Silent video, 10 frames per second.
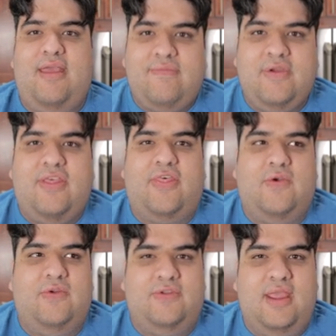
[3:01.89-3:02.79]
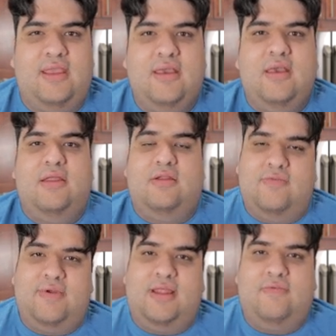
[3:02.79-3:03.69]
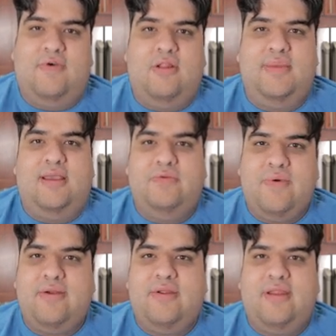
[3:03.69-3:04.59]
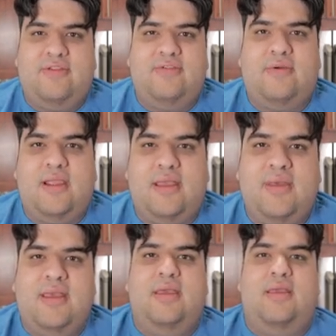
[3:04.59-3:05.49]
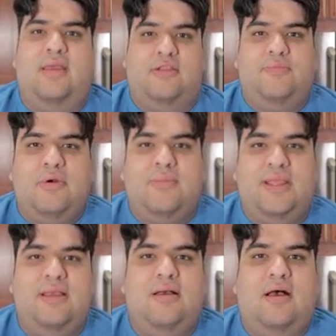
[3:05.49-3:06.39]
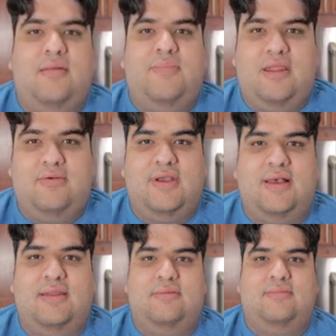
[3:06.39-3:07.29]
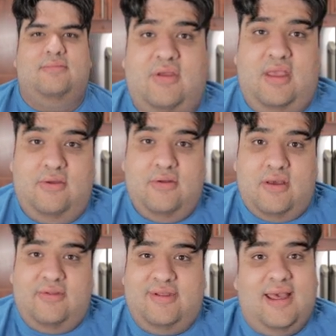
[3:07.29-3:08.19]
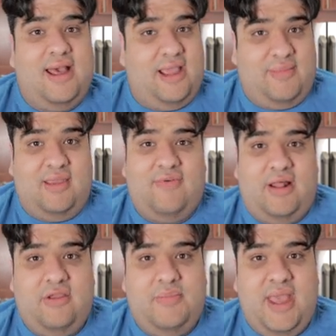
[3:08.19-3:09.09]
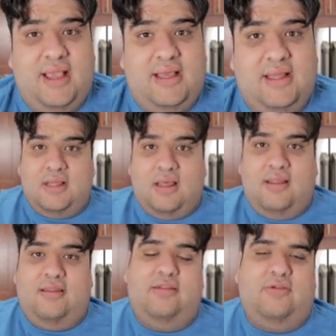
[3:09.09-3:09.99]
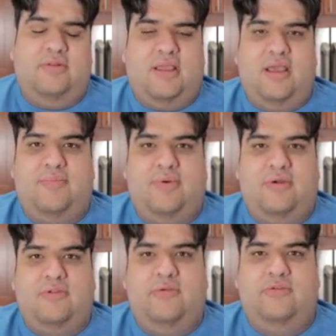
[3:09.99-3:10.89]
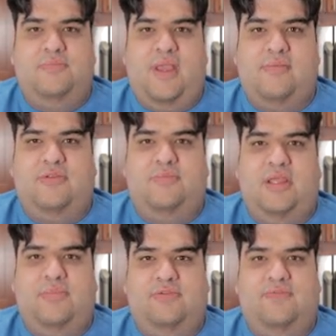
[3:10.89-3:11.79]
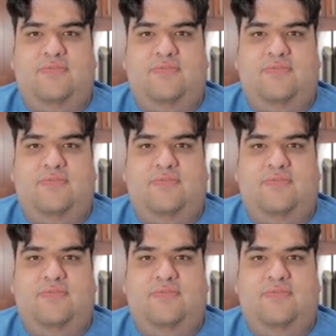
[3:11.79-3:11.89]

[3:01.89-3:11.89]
every Thursday. Don't forget to follow me on Twitter and Instagram and support me on Patreon. And who knows, I might follow you back. Unless you're the kind of person who spams people's